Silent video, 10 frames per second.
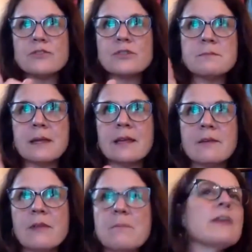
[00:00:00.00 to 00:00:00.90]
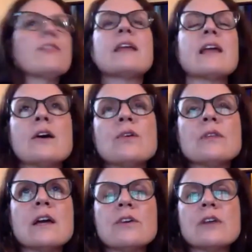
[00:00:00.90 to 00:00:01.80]
Just making me think
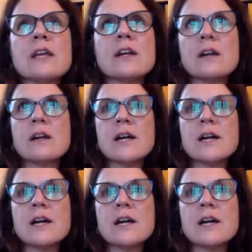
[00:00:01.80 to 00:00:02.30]
out loud here.